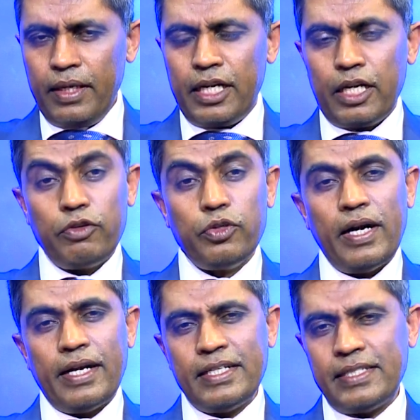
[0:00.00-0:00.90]
Now you are
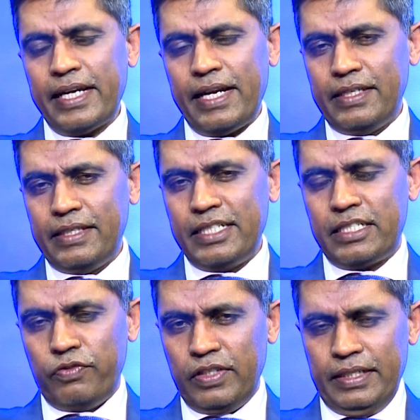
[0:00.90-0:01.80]
understanding these
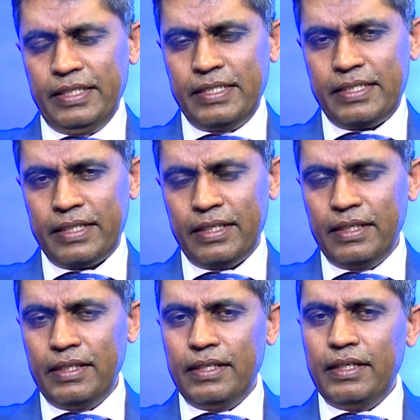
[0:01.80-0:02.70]
words
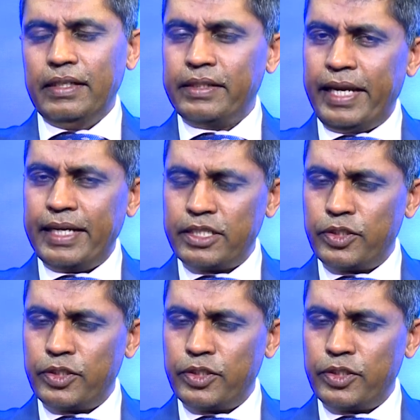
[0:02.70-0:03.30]
thanks